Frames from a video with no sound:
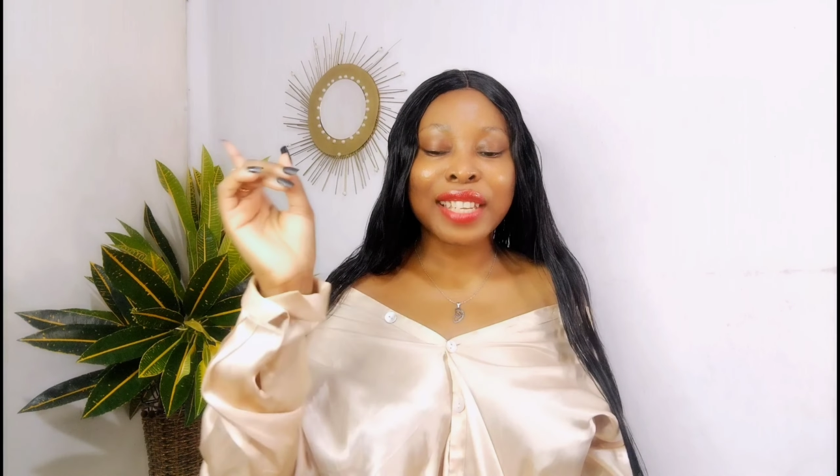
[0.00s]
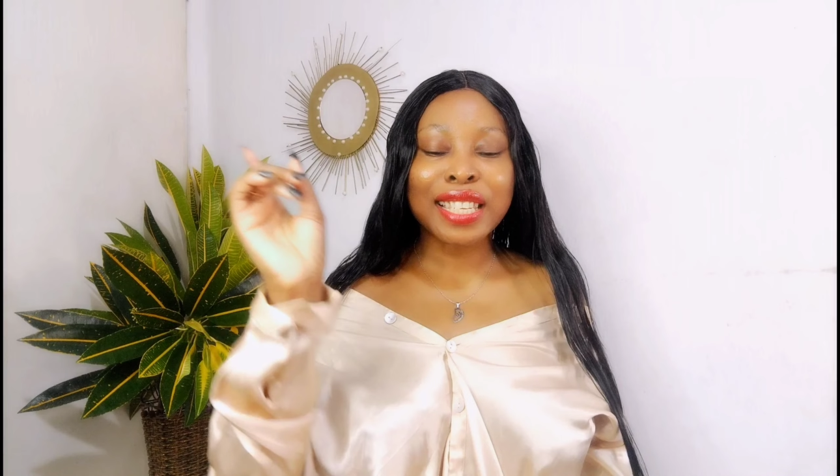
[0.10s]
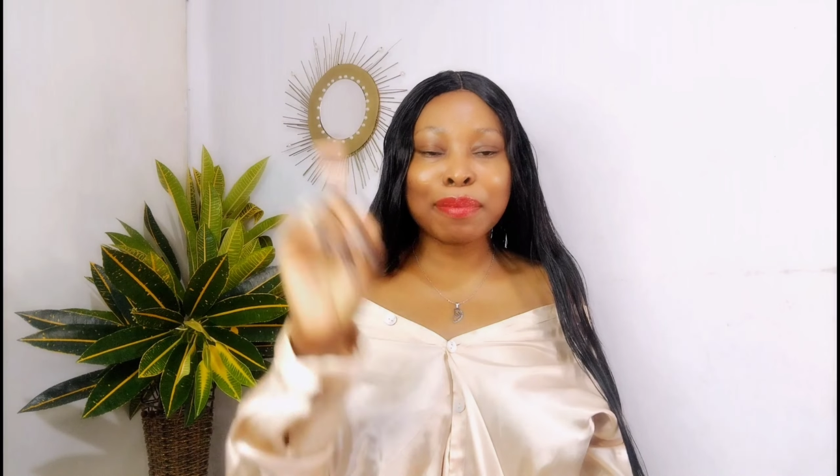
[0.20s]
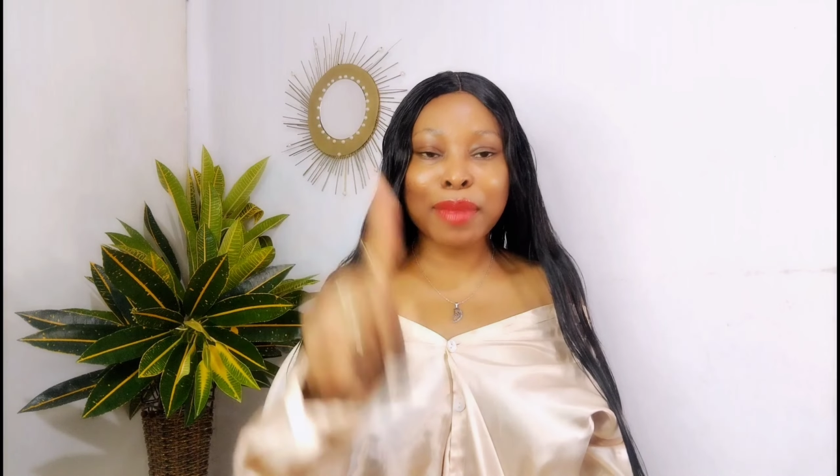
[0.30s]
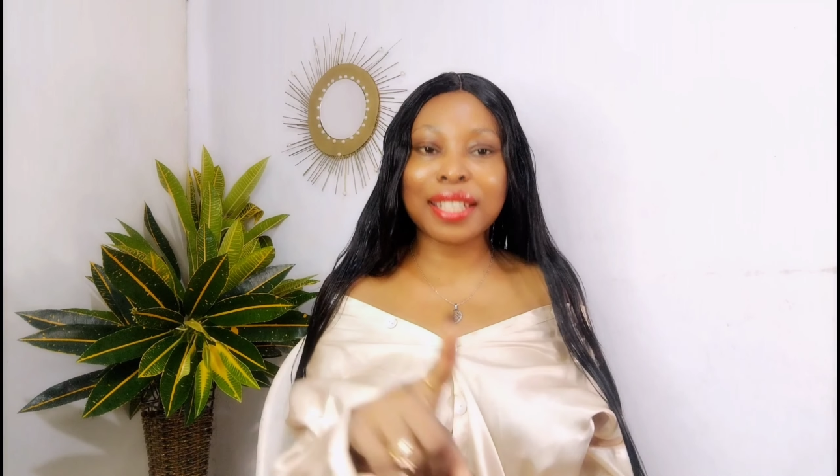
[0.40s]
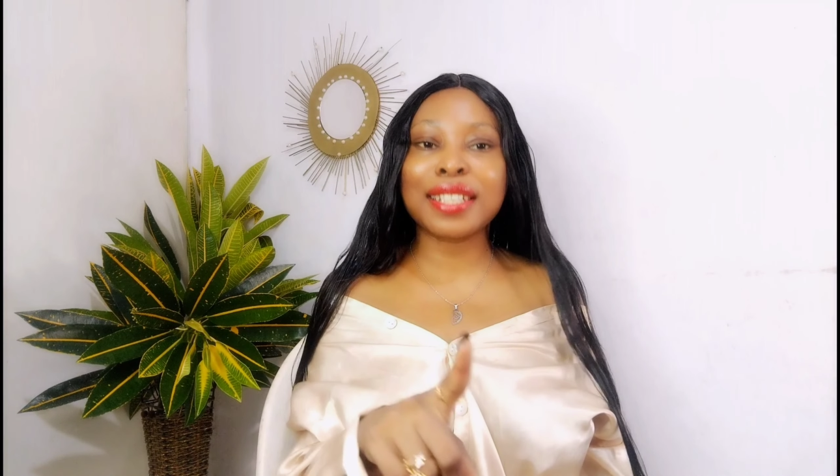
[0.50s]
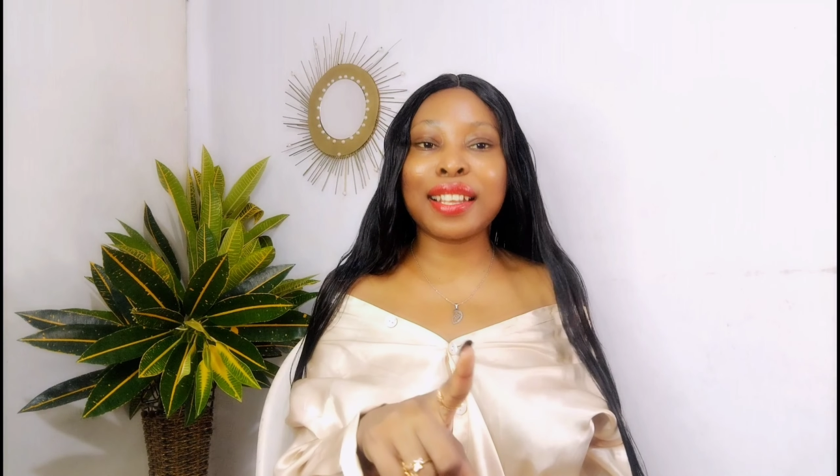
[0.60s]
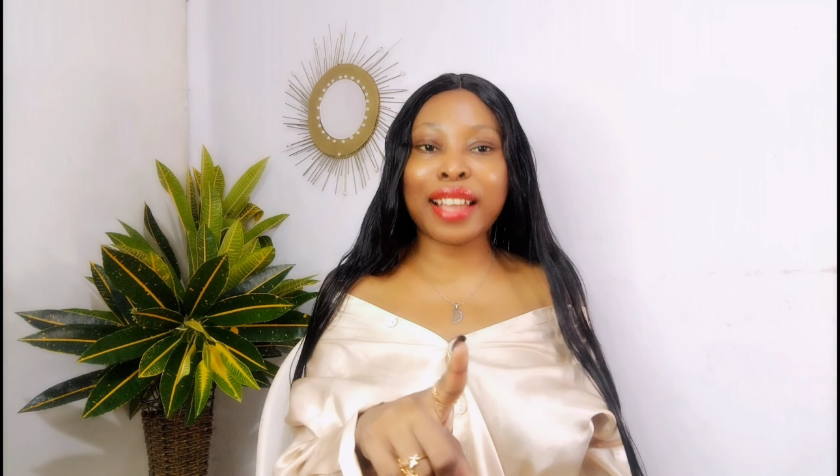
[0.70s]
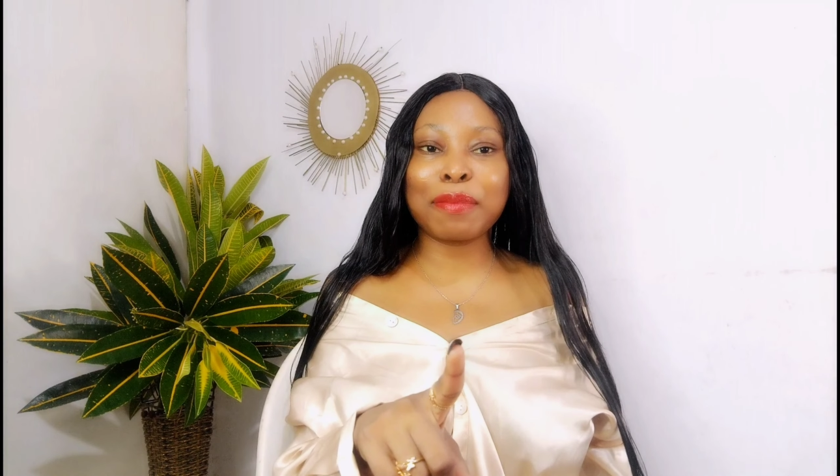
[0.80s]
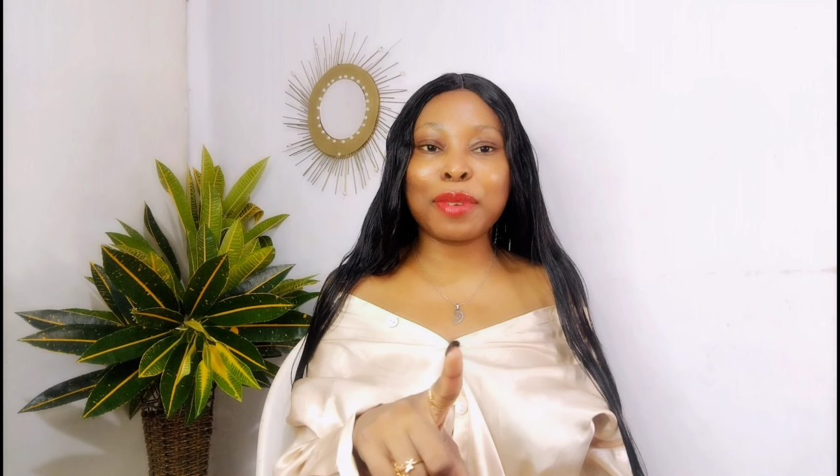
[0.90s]
smash
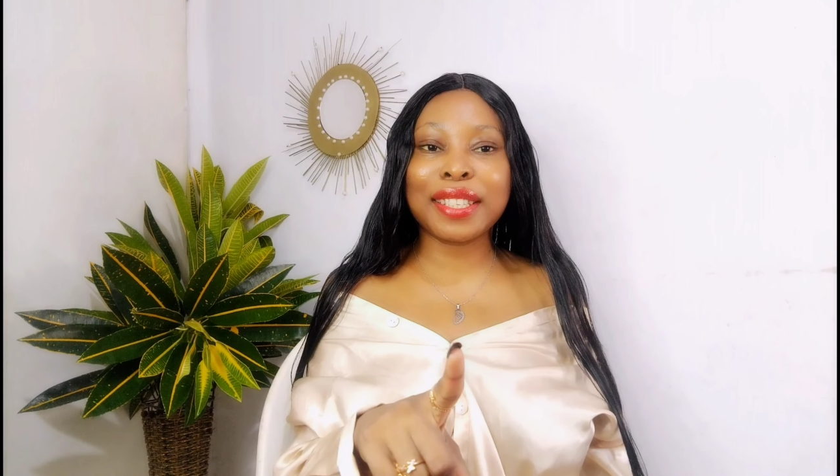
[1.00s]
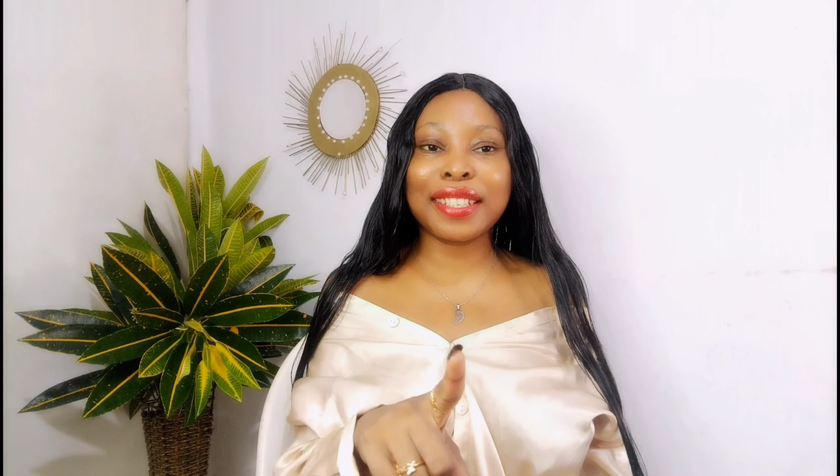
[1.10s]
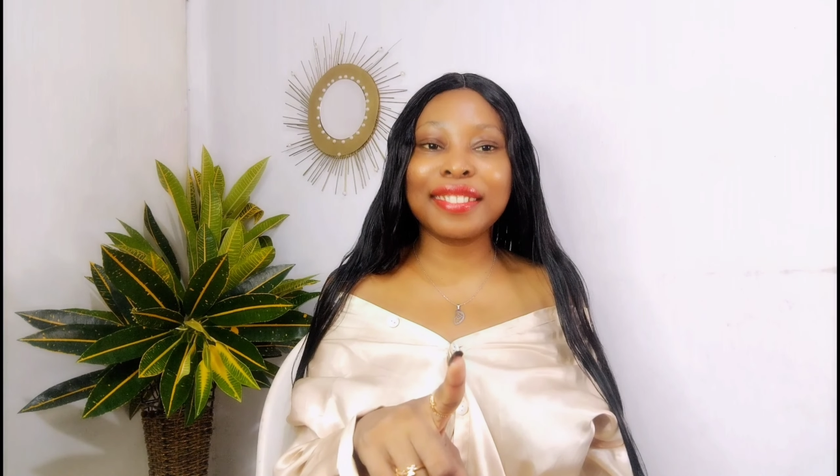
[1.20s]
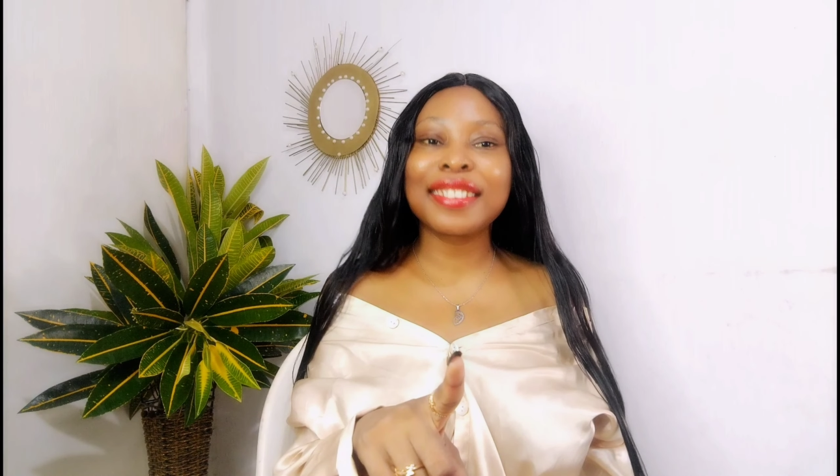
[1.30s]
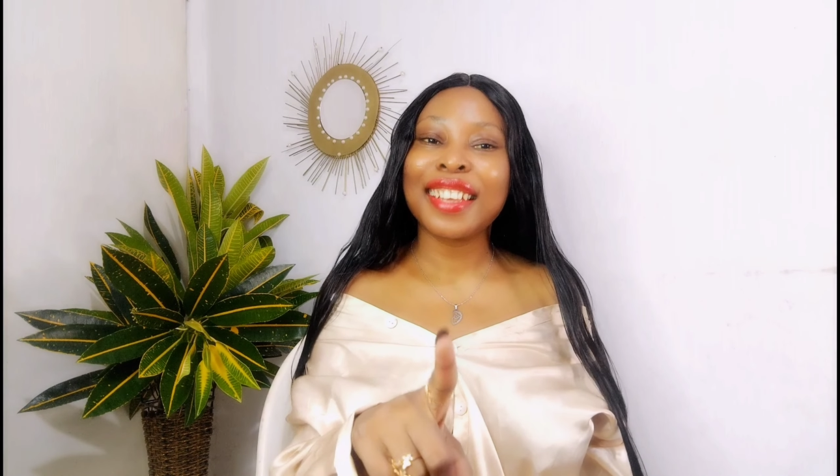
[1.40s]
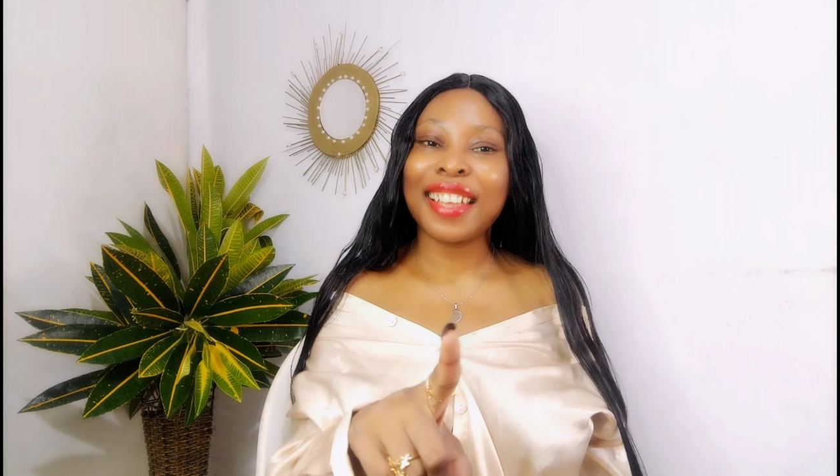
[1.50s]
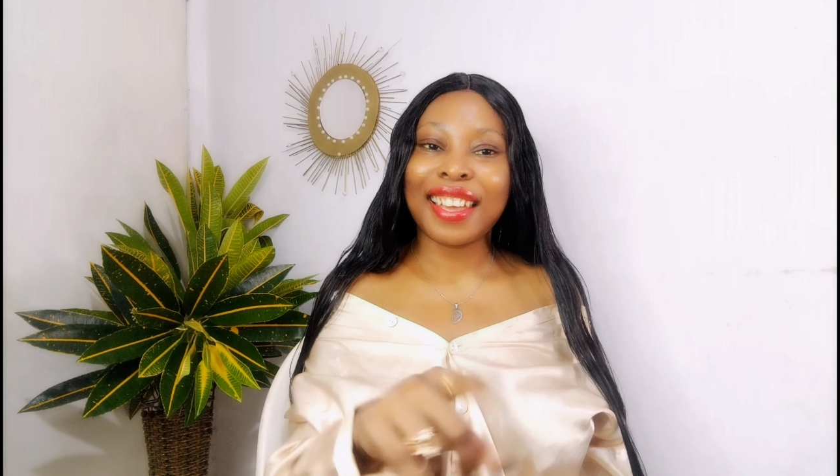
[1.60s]
that like button